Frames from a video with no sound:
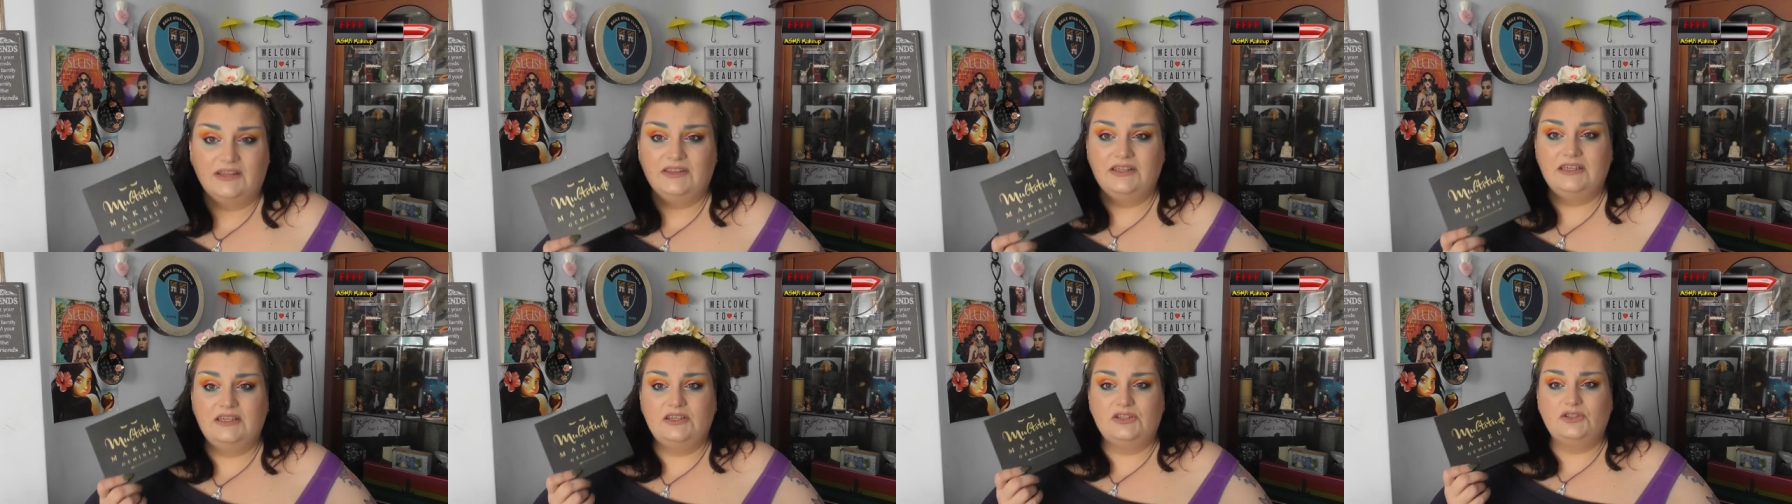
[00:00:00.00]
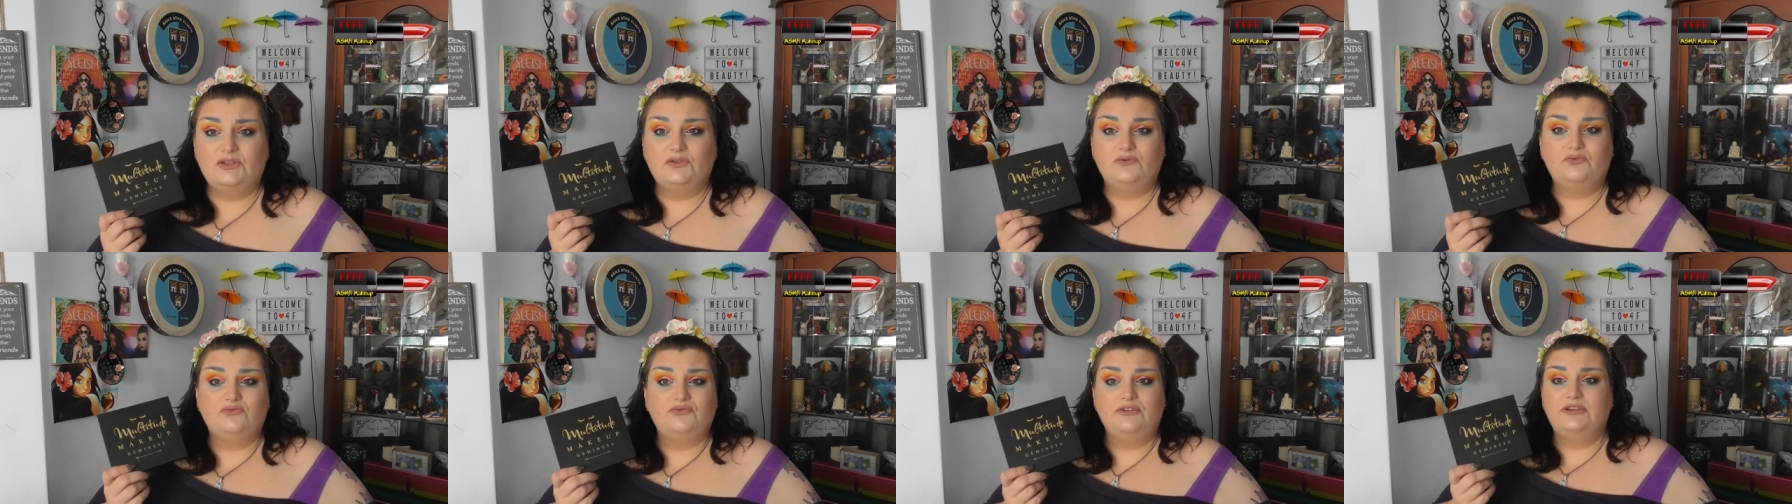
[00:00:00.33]
think it's
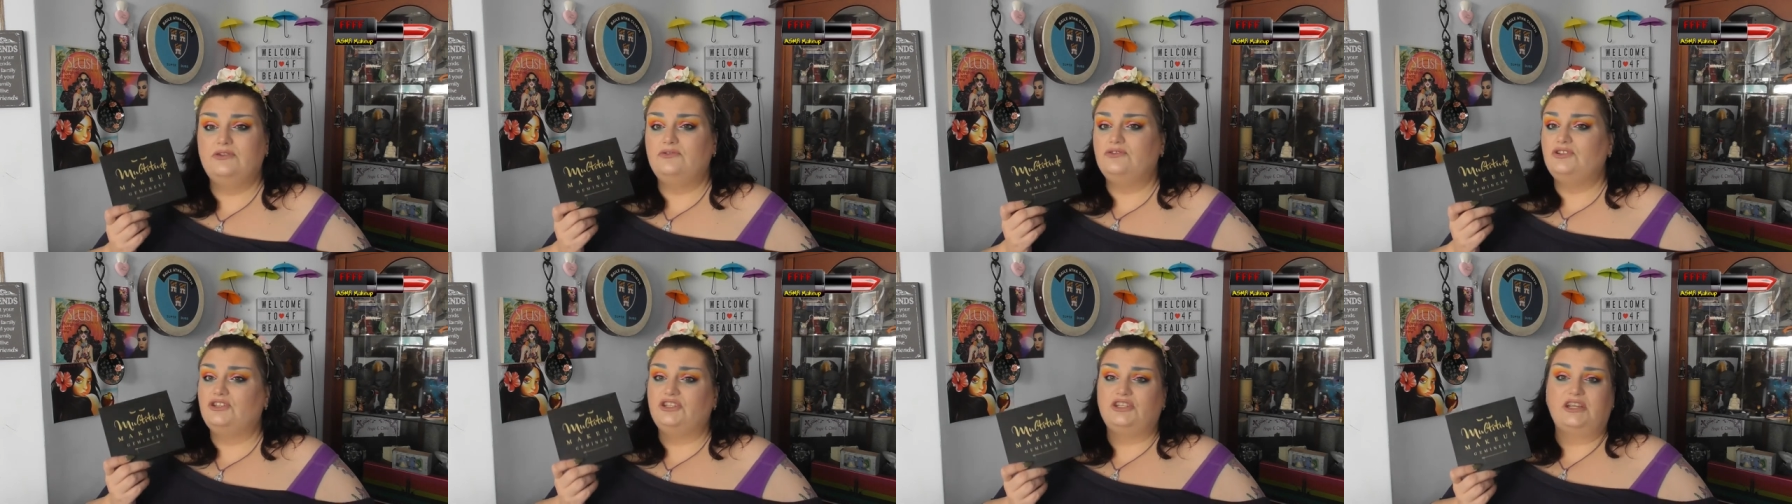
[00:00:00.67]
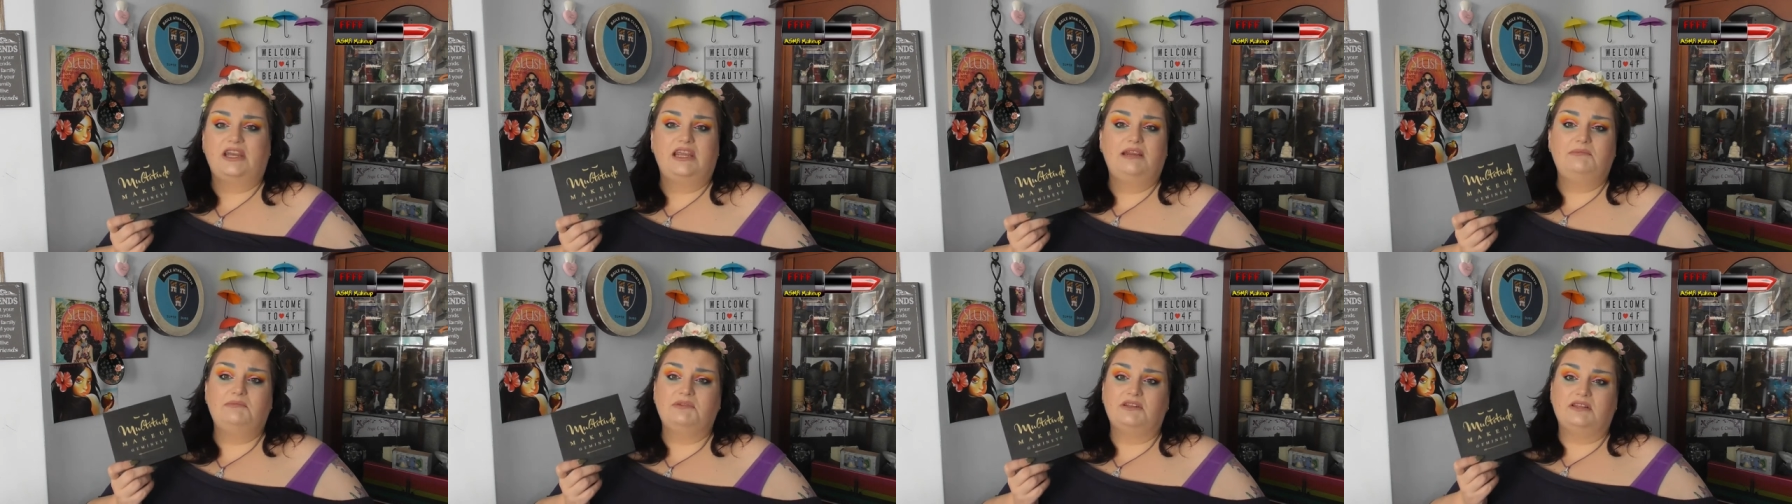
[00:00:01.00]
a real
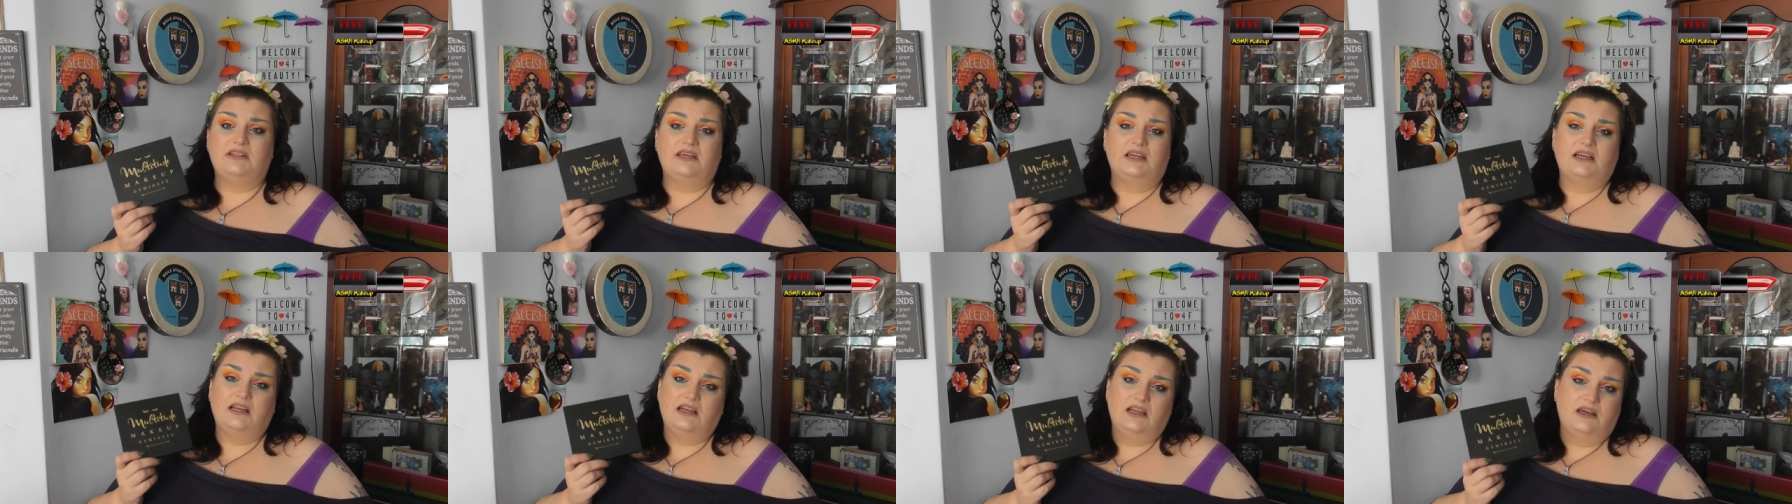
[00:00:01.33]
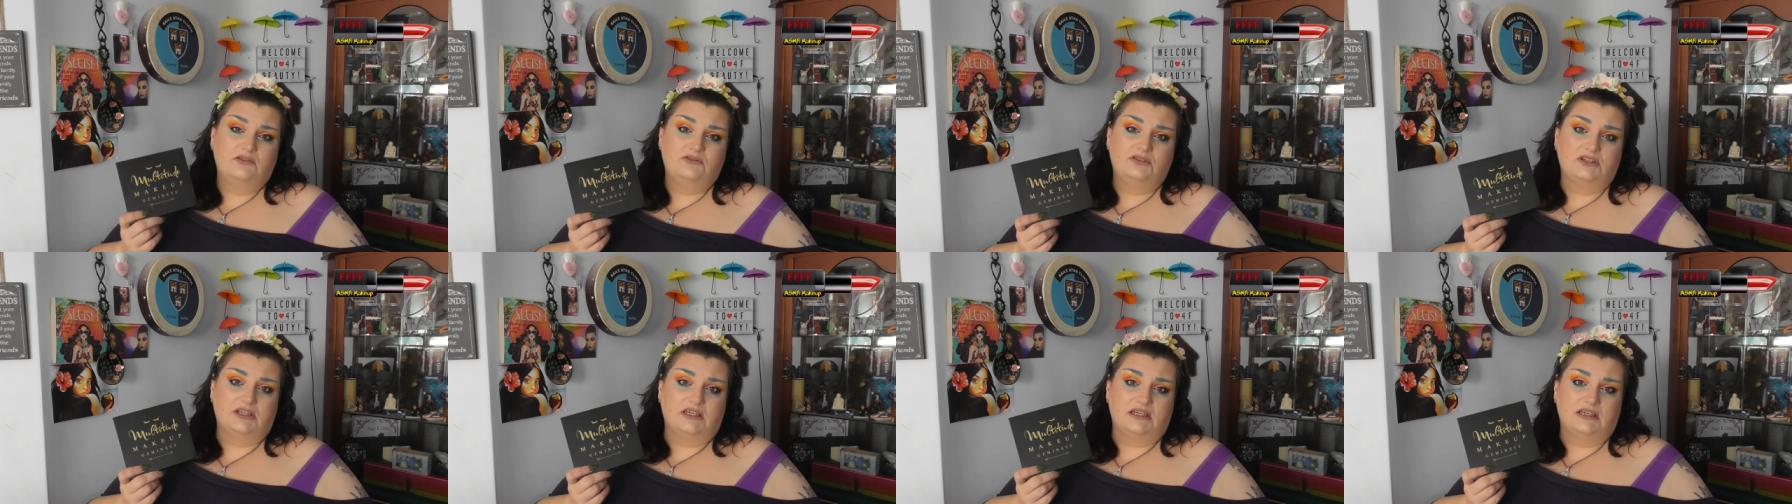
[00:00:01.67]
shame that they're
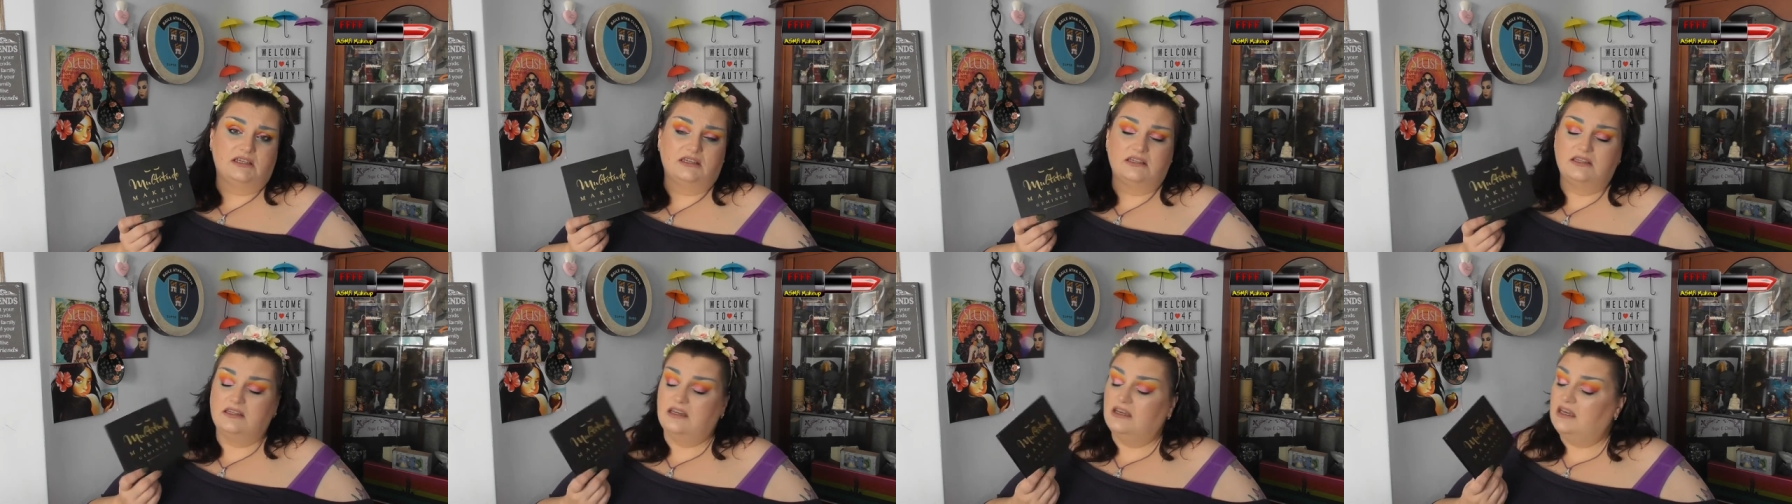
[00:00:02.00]
closing,